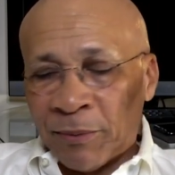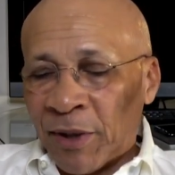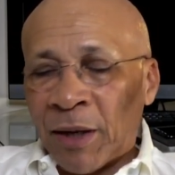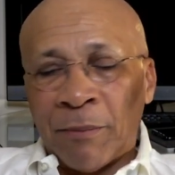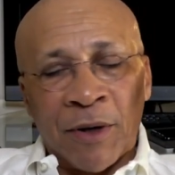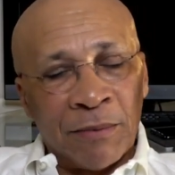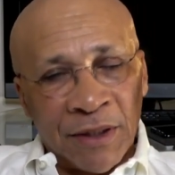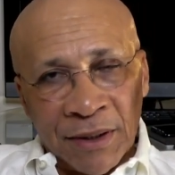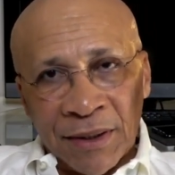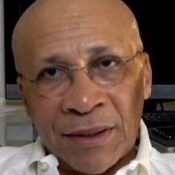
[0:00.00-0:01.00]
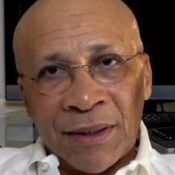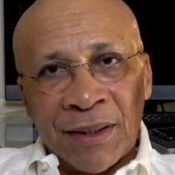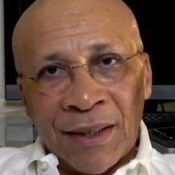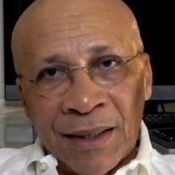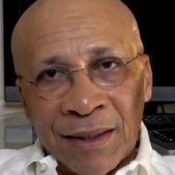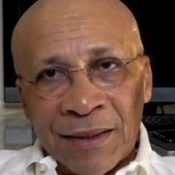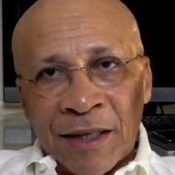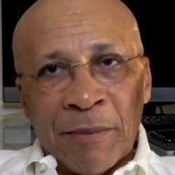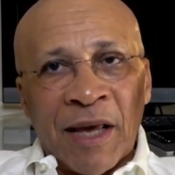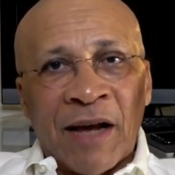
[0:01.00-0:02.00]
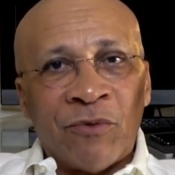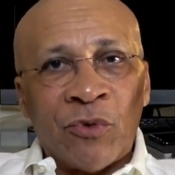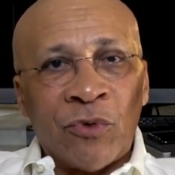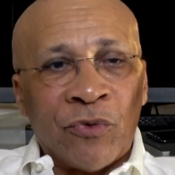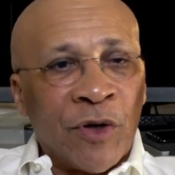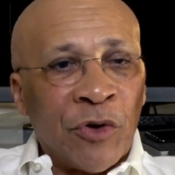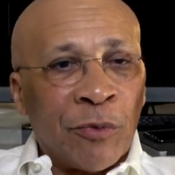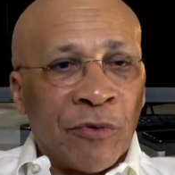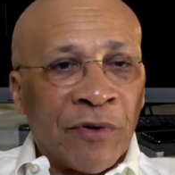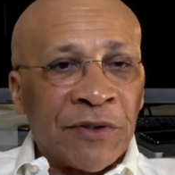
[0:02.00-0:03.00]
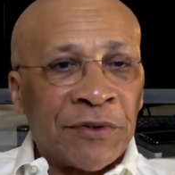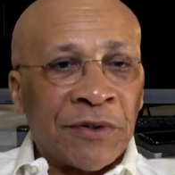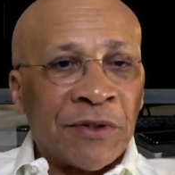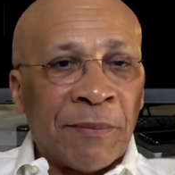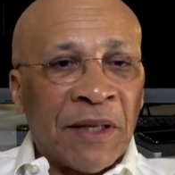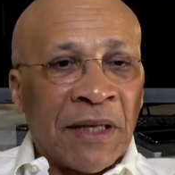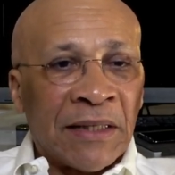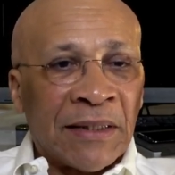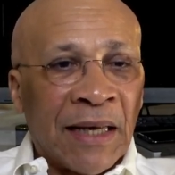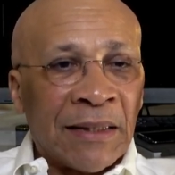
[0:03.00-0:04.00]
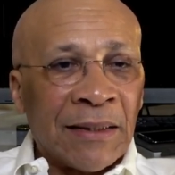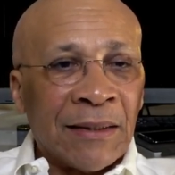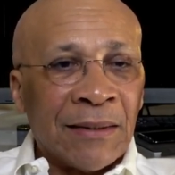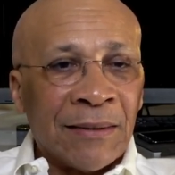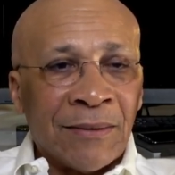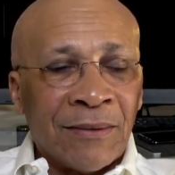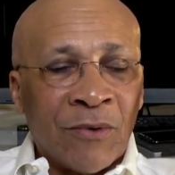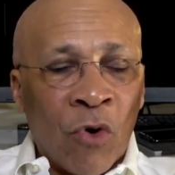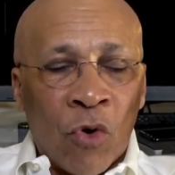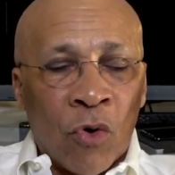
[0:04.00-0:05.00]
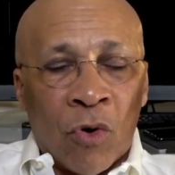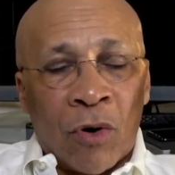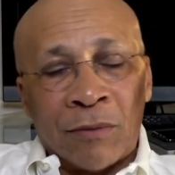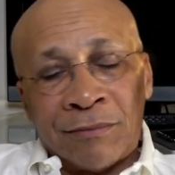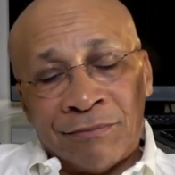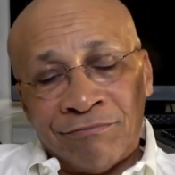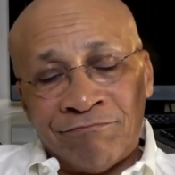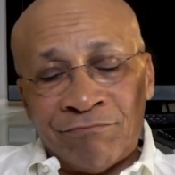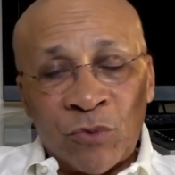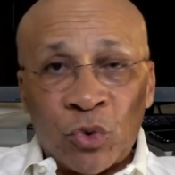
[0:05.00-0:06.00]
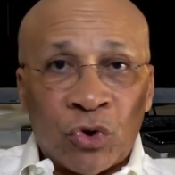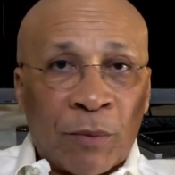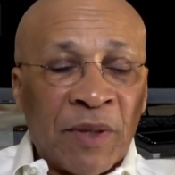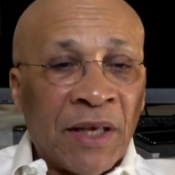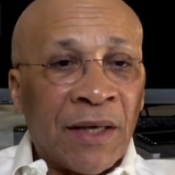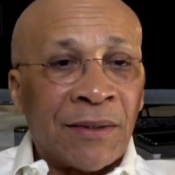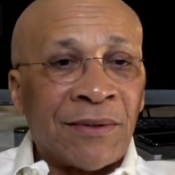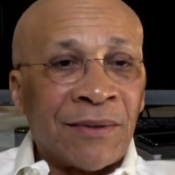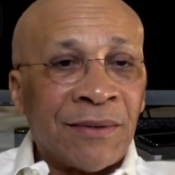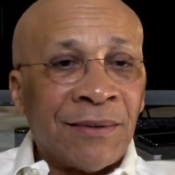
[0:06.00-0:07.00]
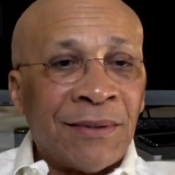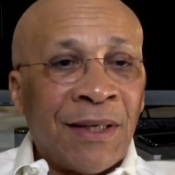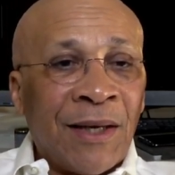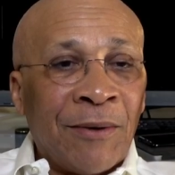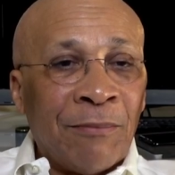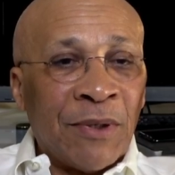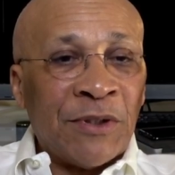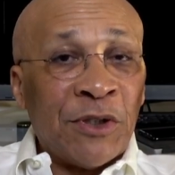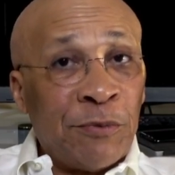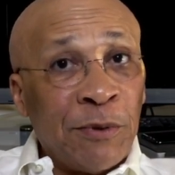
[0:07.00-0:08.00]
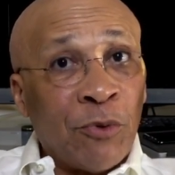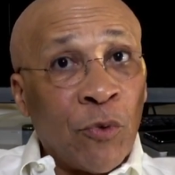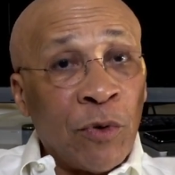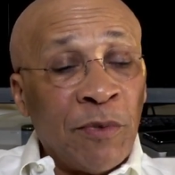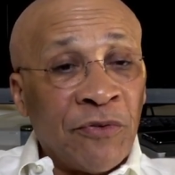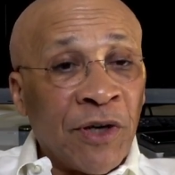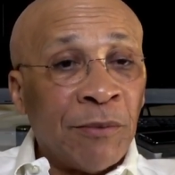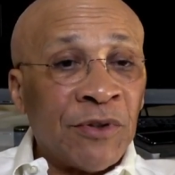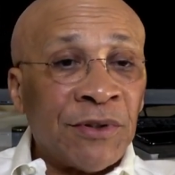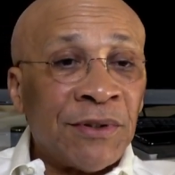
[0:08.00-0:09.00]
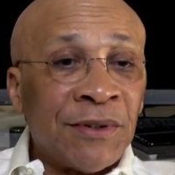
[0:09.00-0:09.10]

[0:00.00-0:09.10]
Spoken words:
public, they may have to look for a new profession or something like that, or do something else. But these people will be famous.